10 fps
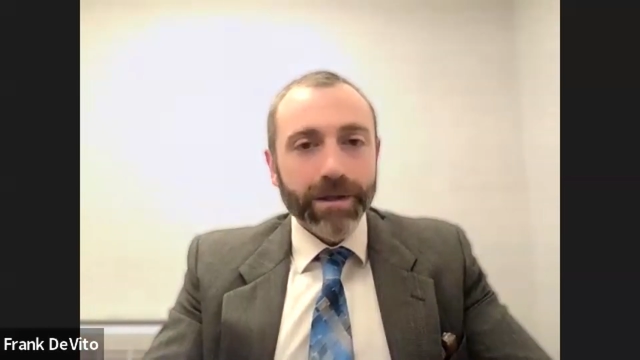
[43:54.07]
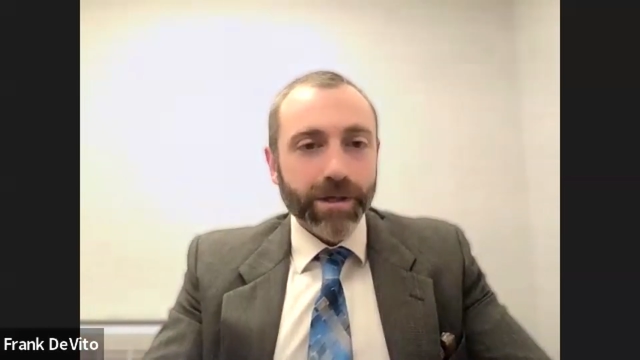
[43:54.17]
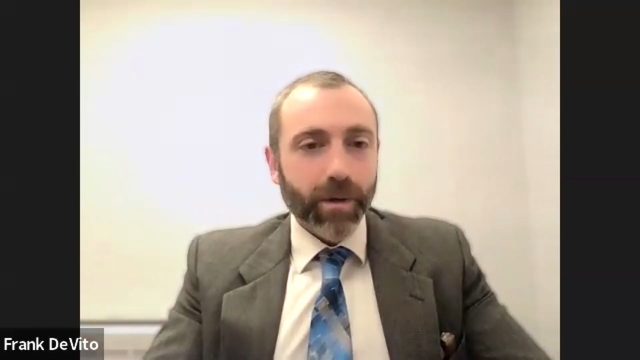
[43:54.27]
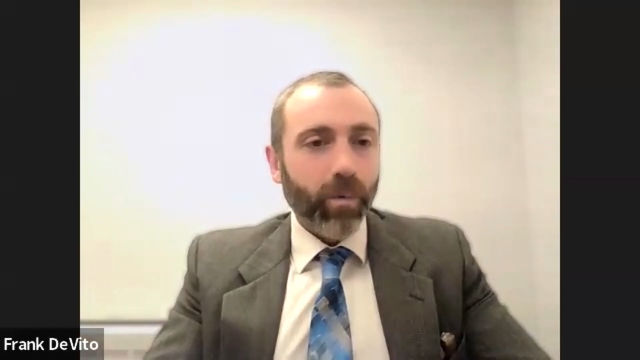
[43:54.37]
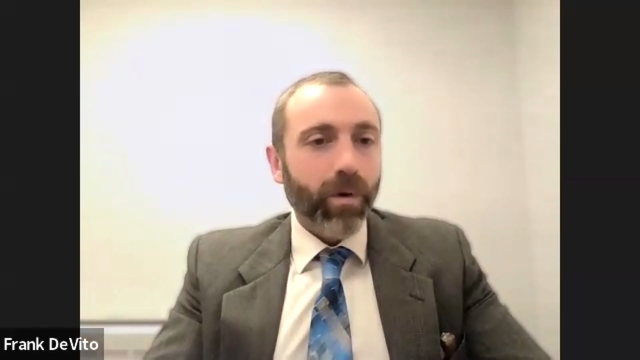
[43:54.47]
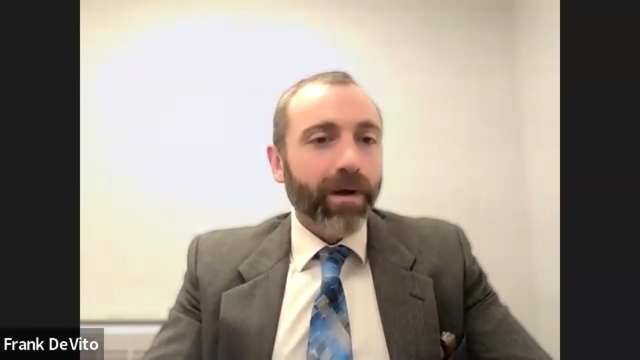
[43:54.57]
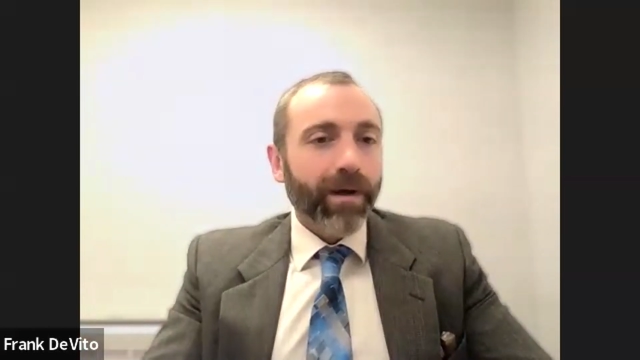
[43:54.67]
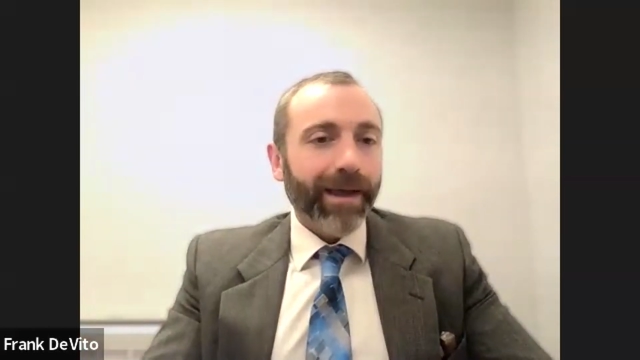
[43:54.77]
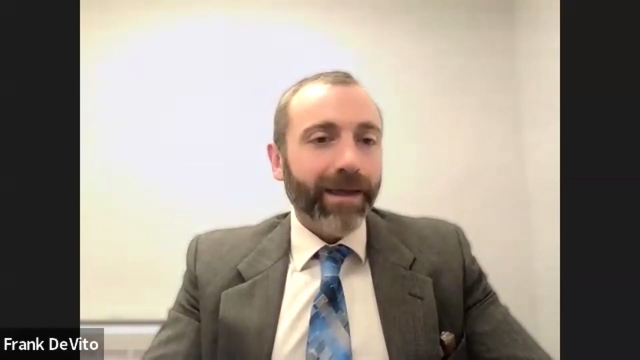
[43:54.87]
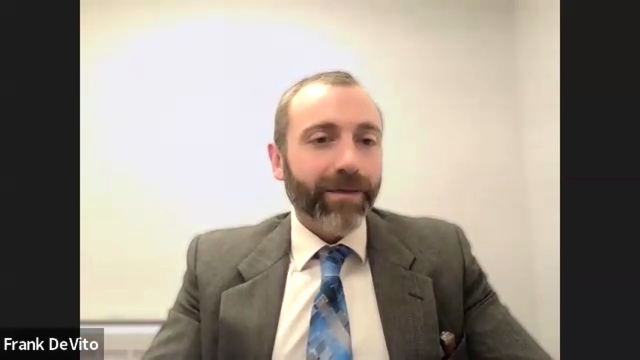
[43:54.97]
So
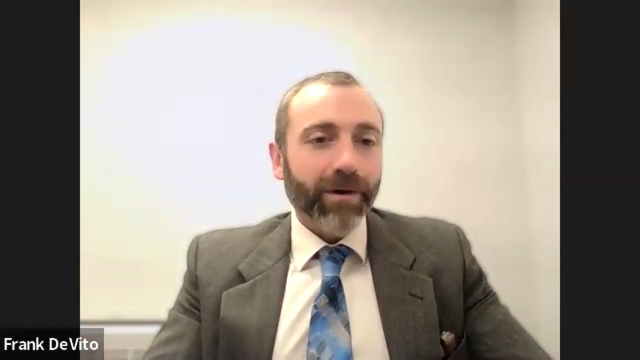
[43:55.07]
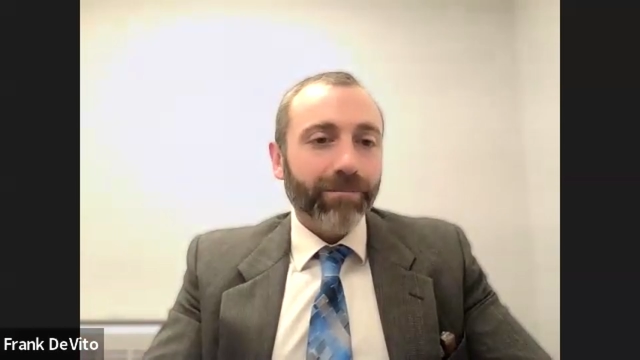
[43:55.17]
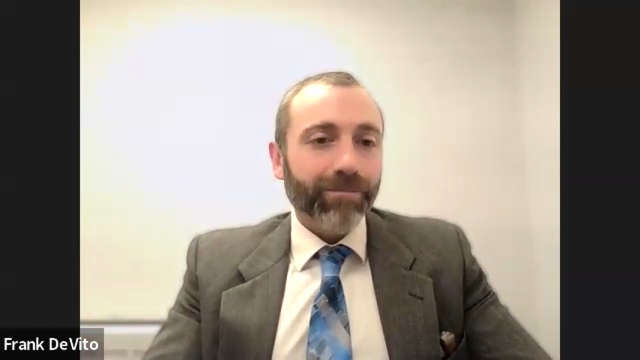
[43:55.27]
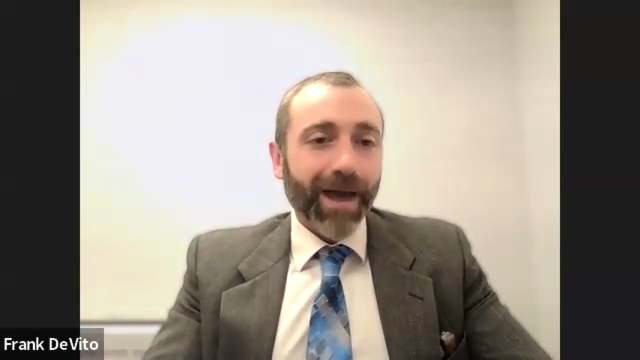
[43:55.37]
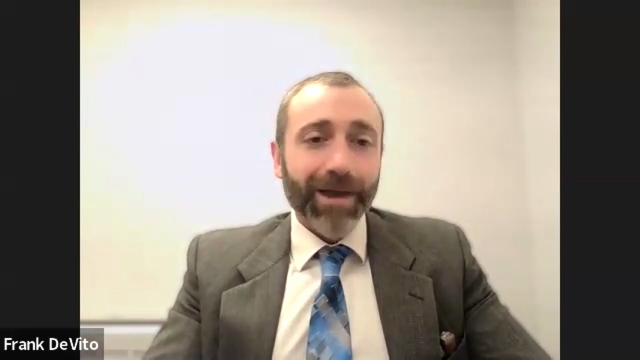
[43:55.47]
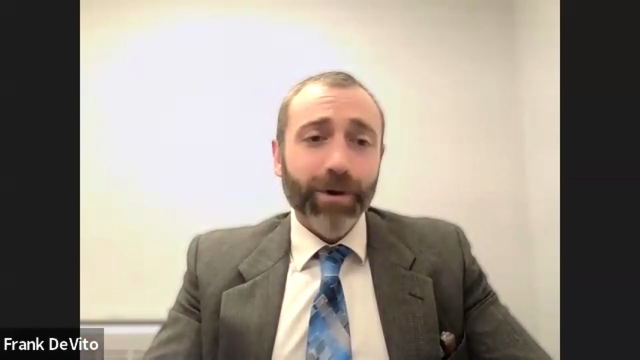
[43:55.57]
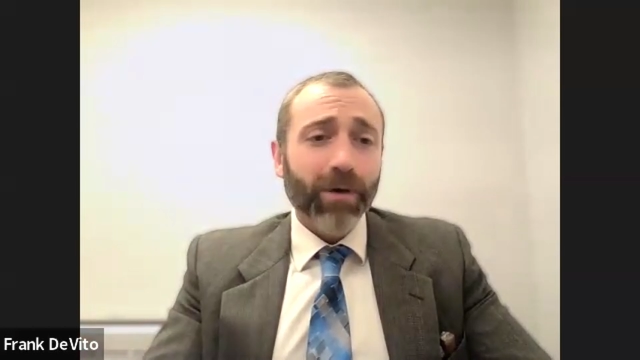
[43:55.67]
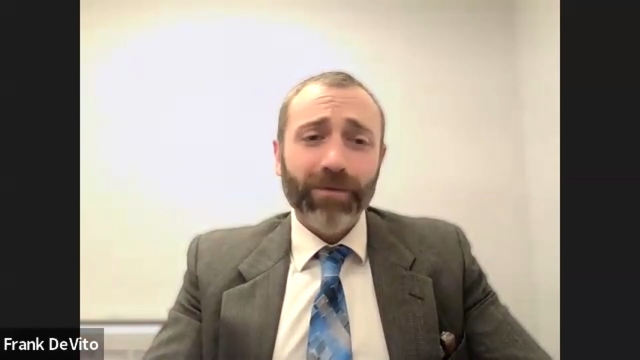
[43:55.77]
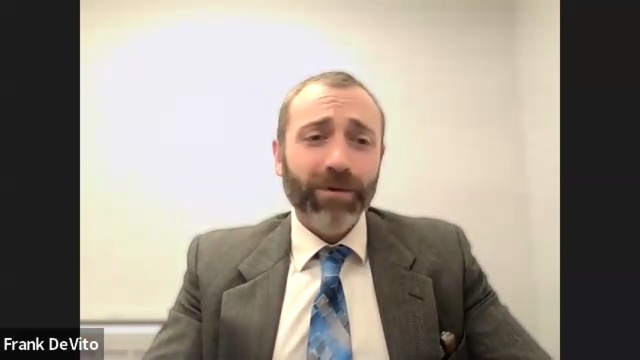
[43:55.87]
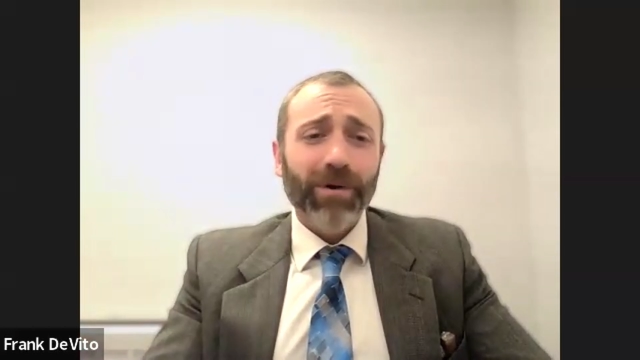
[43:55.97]
either I don't know
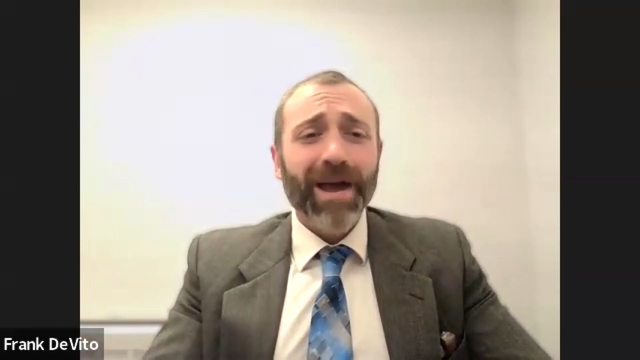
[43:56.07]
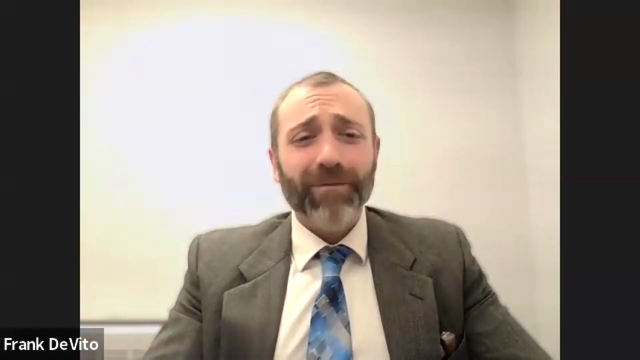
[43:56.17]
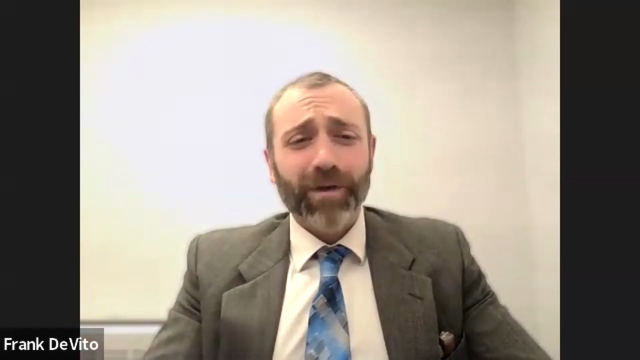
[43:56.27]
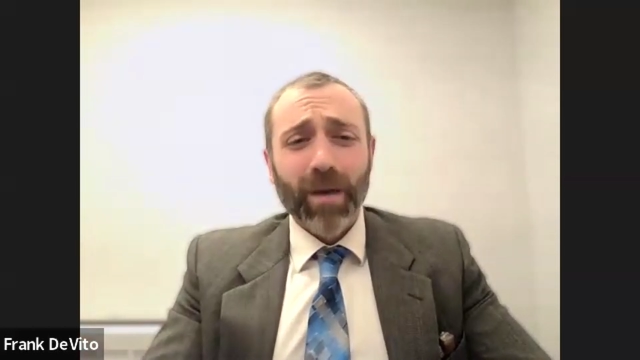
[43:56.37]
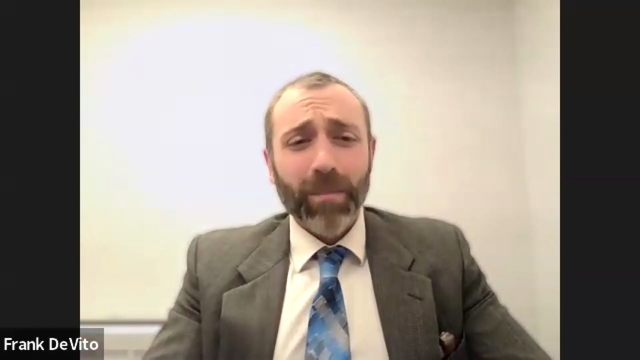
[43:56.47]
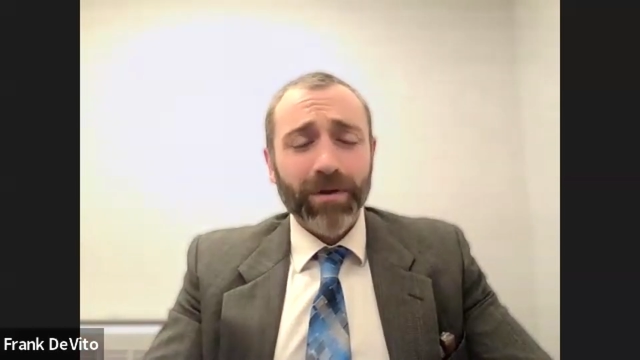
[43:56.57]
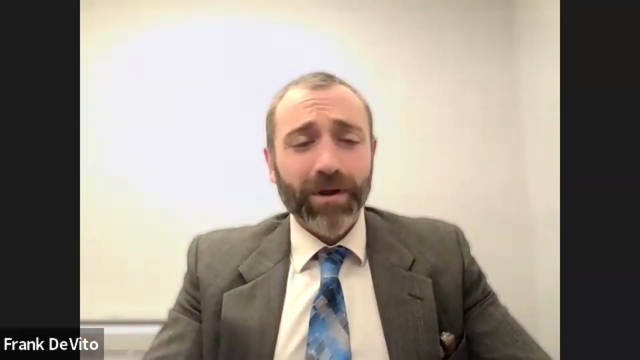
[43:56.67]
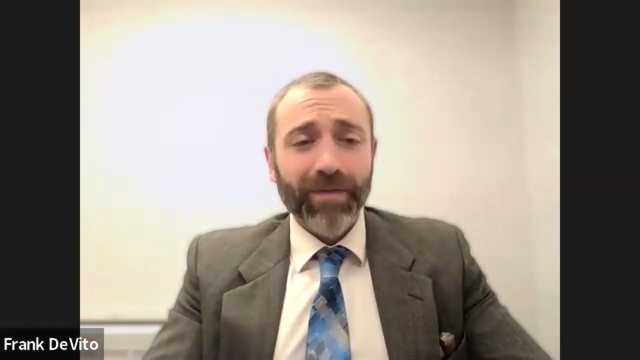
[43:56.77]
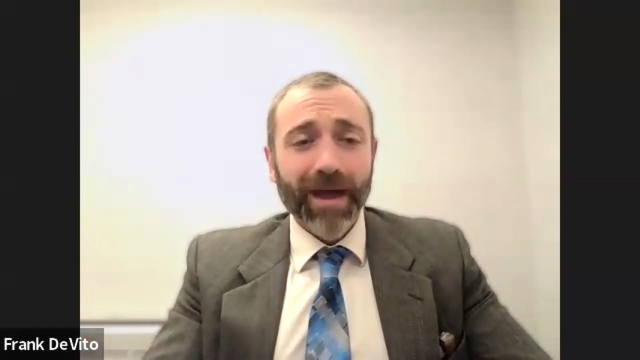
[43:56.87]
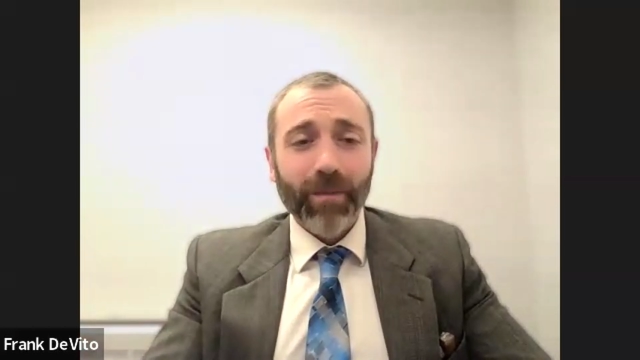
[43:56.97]
if you don't have to comment
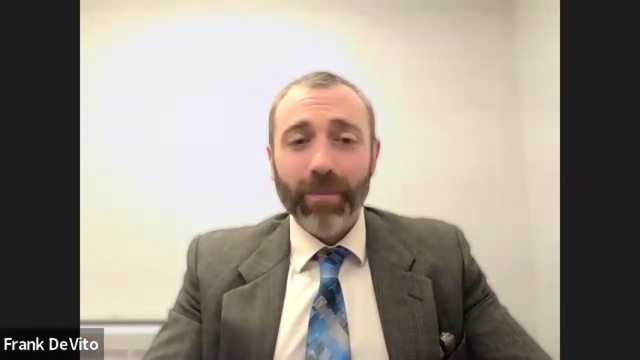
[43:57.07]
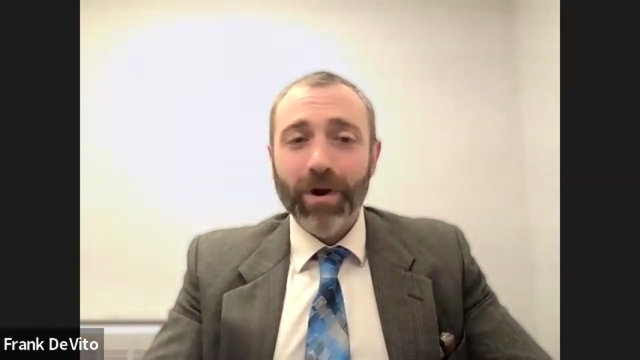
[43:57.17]
on that one,